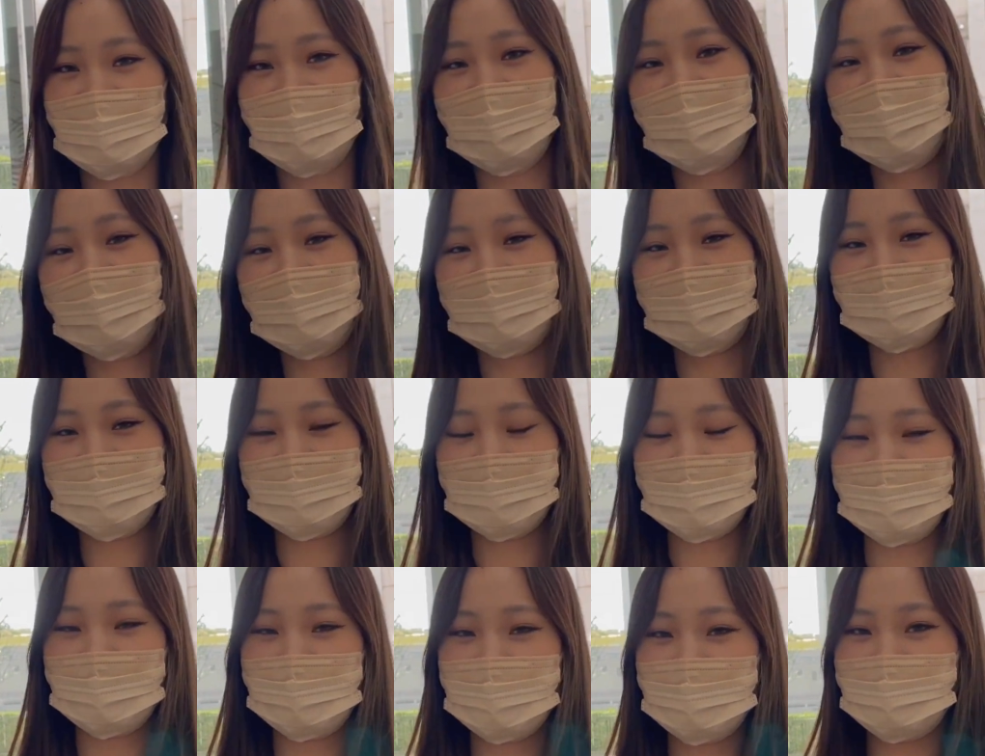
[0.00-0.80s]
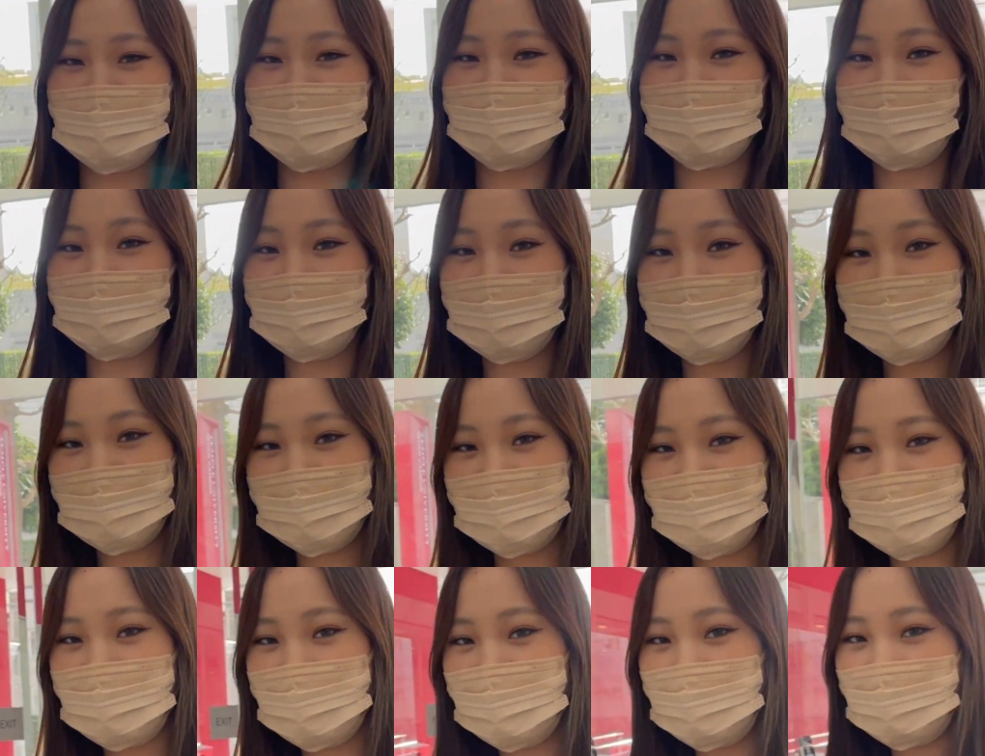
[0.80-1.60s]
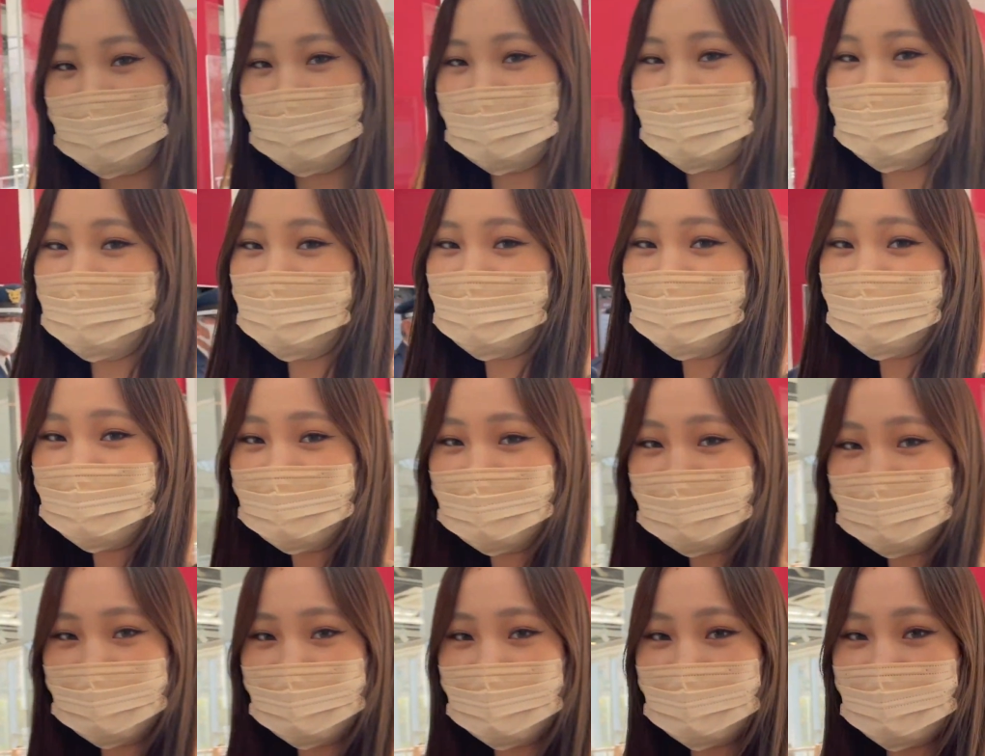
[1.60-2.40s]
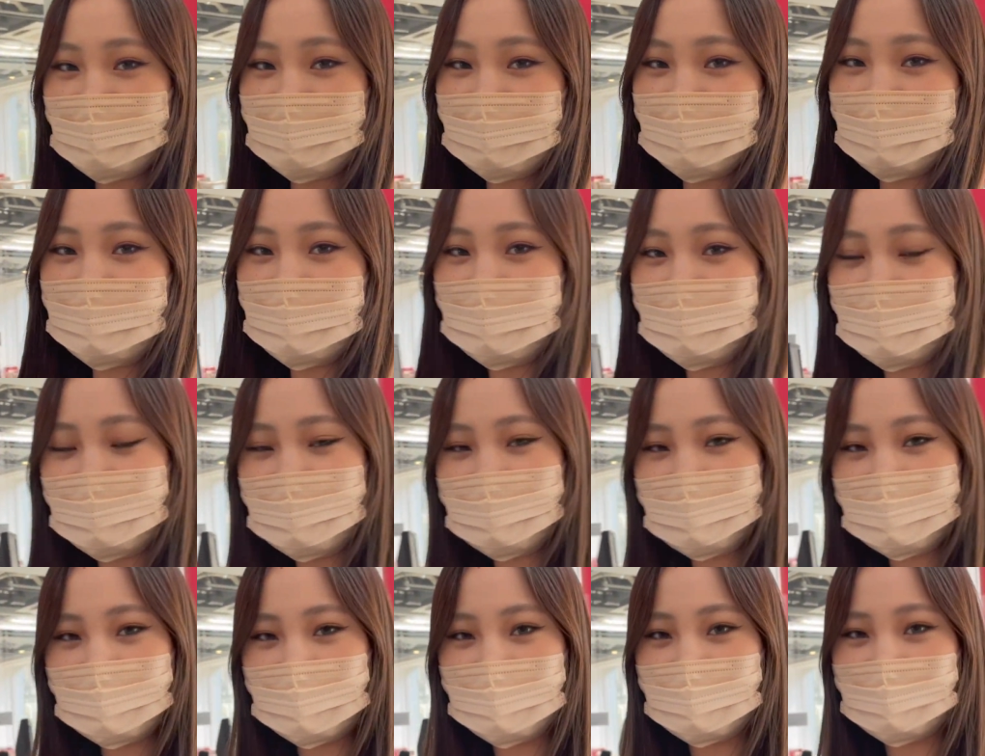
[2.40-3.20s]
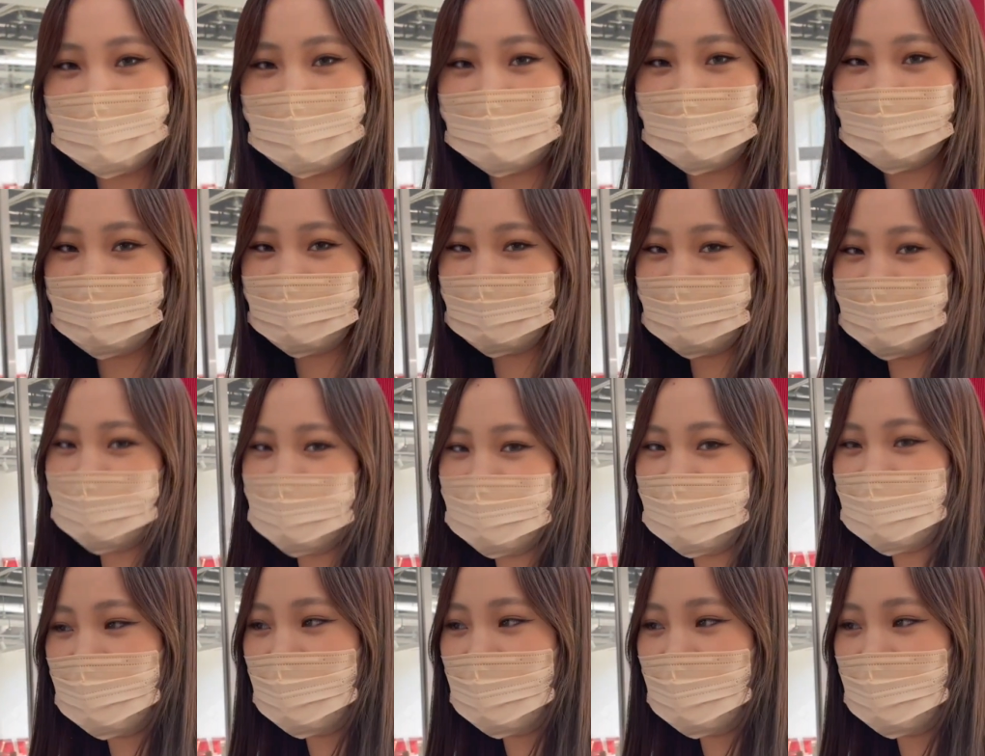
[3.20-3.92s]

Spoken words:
What kind of atmosphere does TUJ have?